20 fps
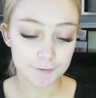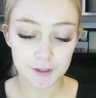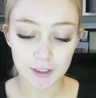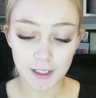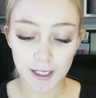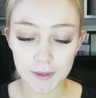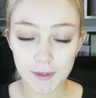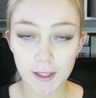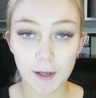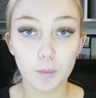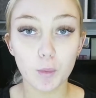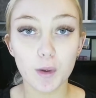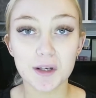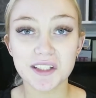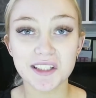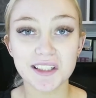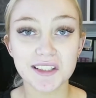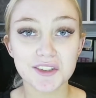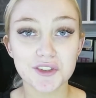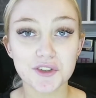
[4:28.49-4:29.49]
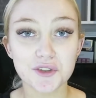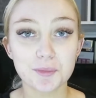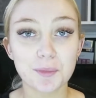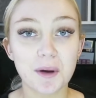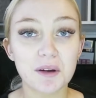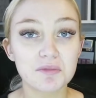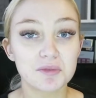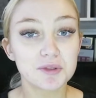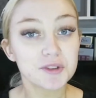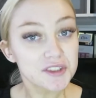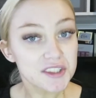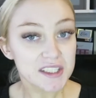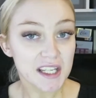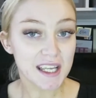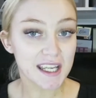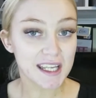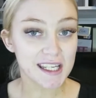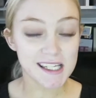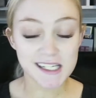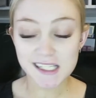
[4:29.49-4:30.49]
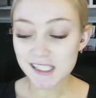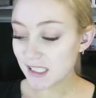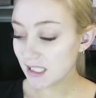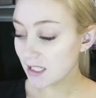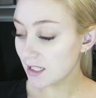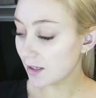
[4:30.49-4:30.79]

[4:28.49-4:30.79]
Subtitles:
add that one into my routine.